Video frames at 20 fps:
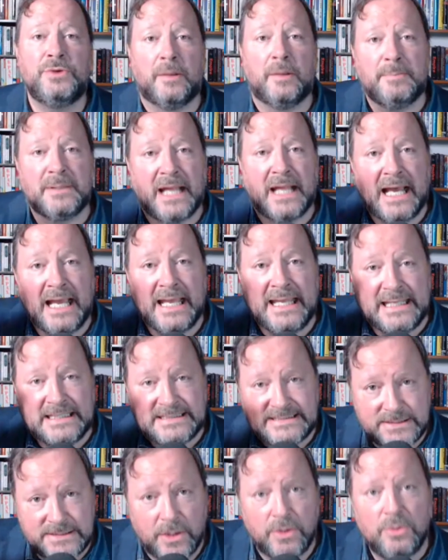apply
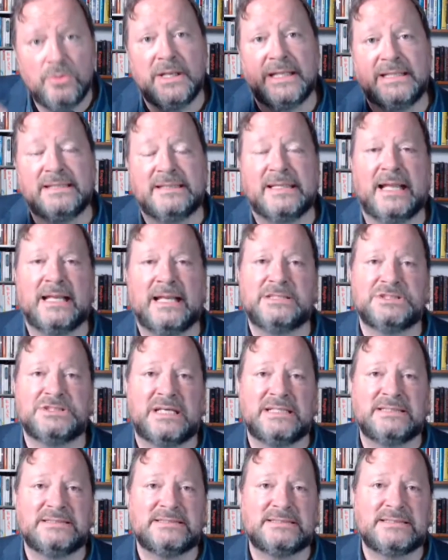its own
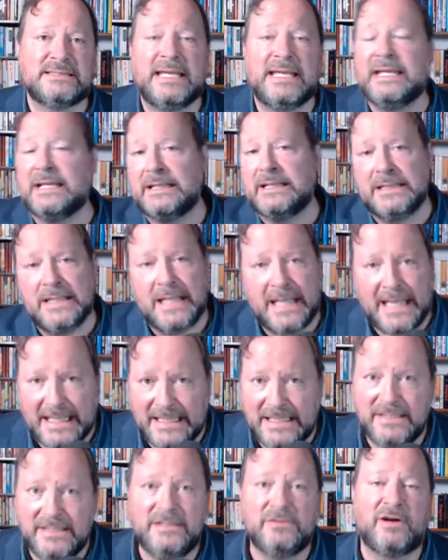intelligence in
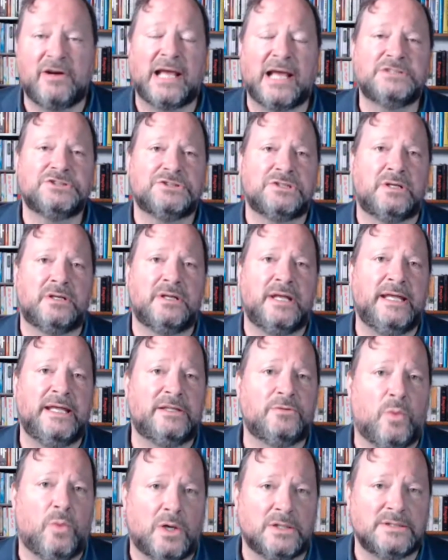any direction
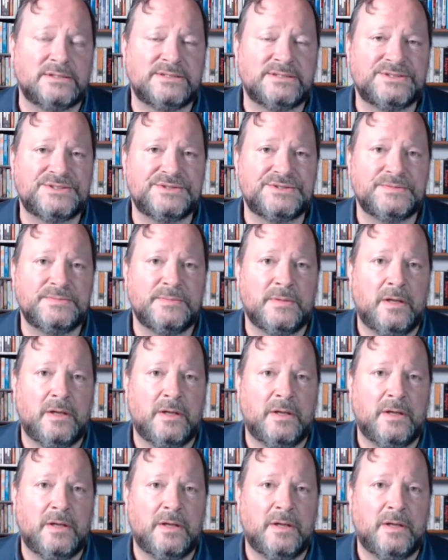it wants.